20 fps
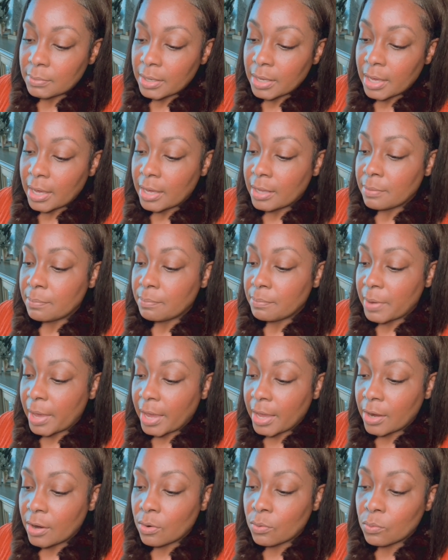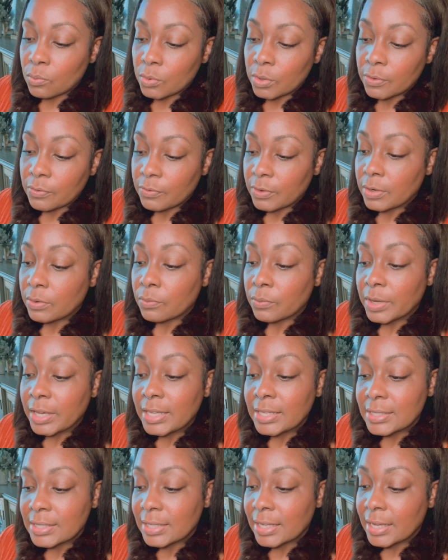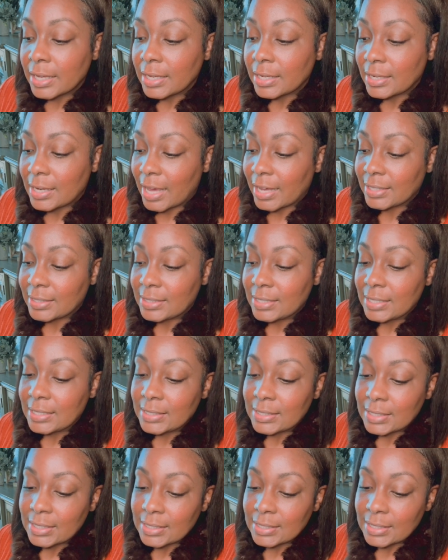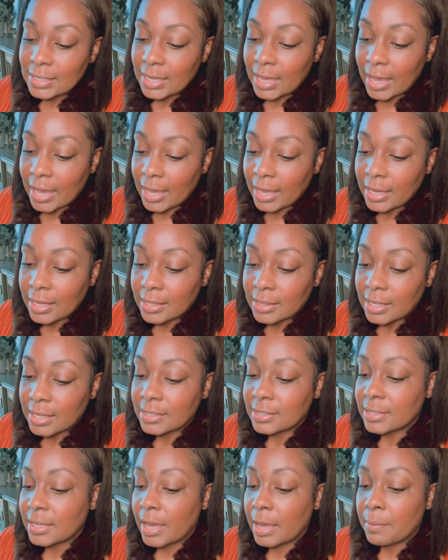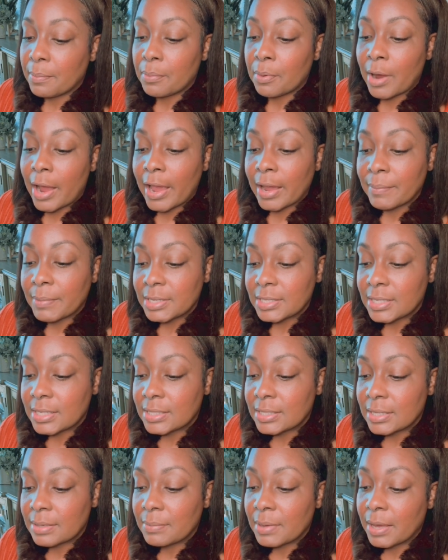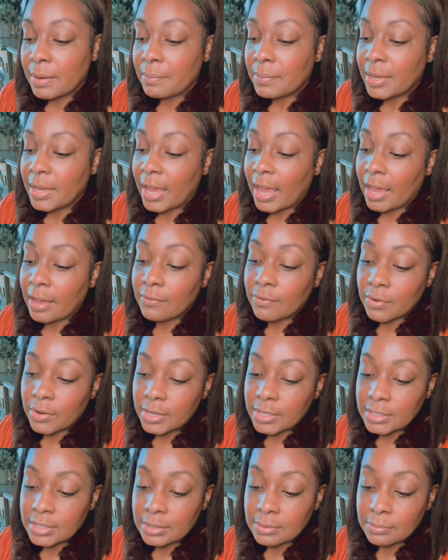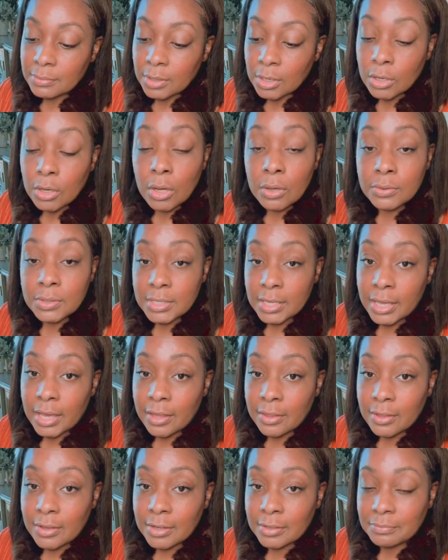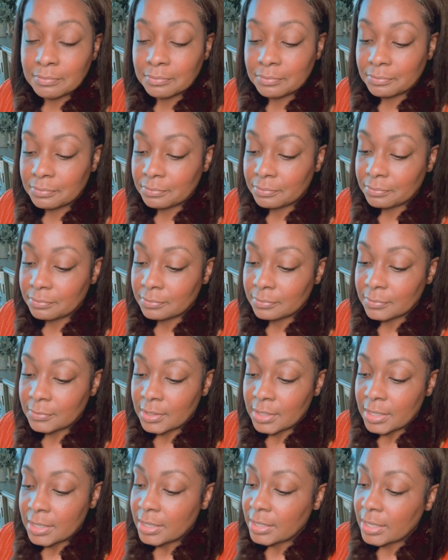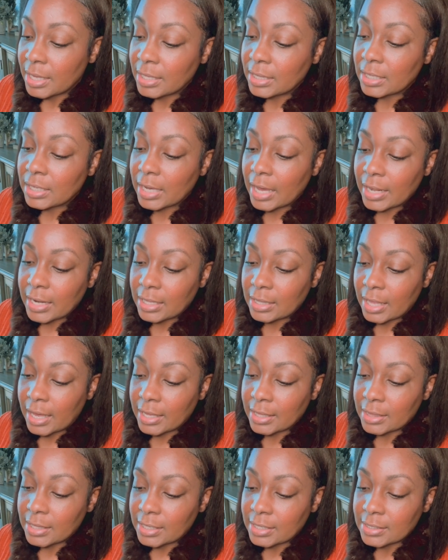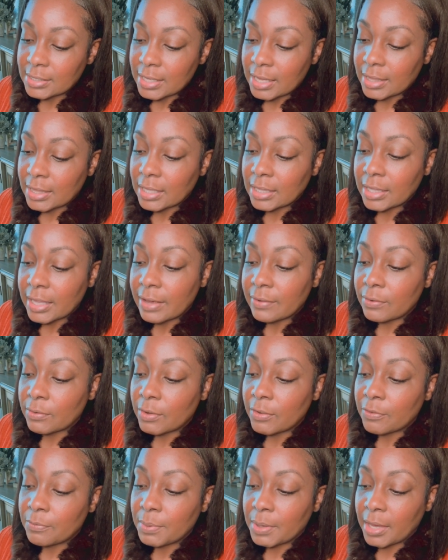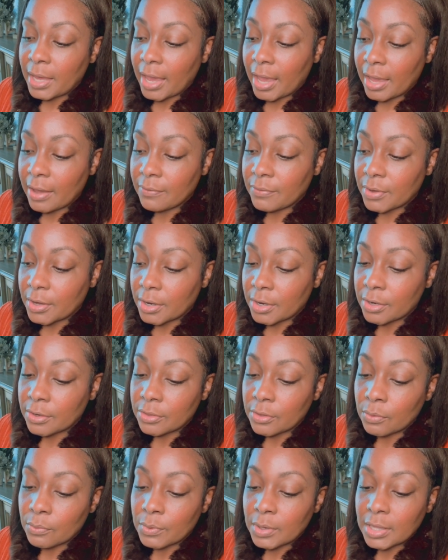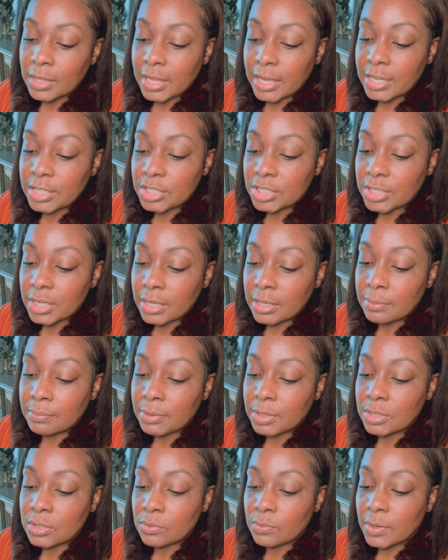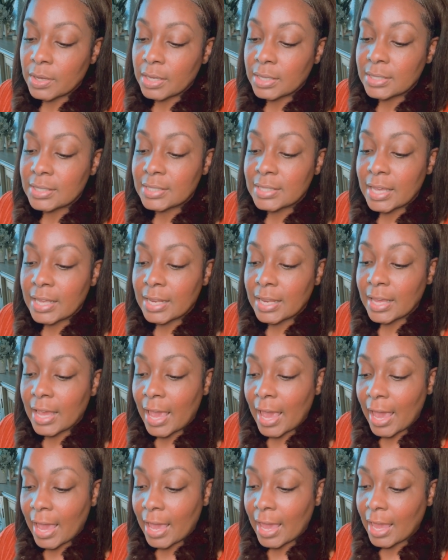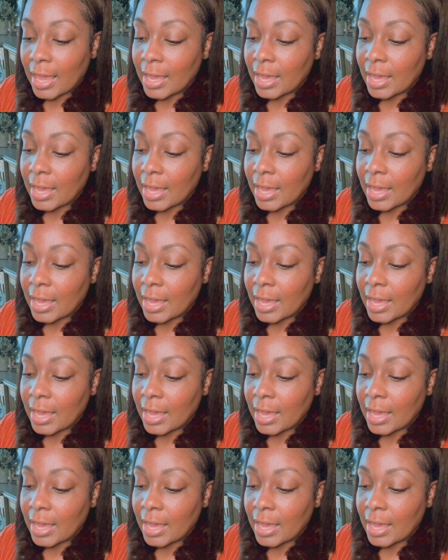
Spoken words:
In Bayer, Wolf, and Riesling, 1968, they say pragmatism and behaviorism go together. They look at it like this. At the level of behavior, the relation between setting A